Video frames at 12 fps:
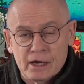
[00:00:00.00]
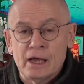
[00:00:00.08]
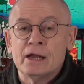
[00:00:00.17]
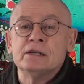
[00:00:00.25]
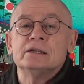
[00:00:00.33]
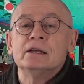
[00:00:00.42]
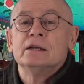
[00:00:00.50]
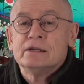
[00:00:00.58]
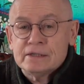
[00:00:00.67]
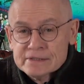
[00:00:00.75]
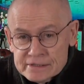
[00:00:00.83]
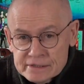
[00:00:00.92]
And
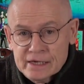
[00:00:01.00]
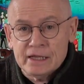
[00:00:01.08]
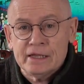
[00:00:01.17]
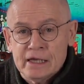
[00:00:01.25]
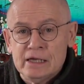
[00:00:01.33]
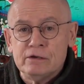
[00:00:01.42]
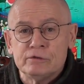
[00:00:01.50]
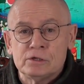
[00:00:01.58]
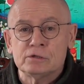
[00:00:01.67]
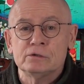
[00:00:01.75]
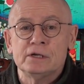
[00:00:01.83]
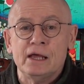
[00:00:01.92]
still, even
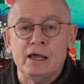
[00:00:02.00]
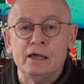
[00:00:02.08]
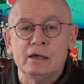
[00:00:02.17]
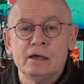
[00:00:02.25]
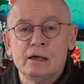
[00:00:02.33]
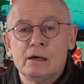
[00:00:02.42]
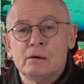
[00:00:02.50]
today,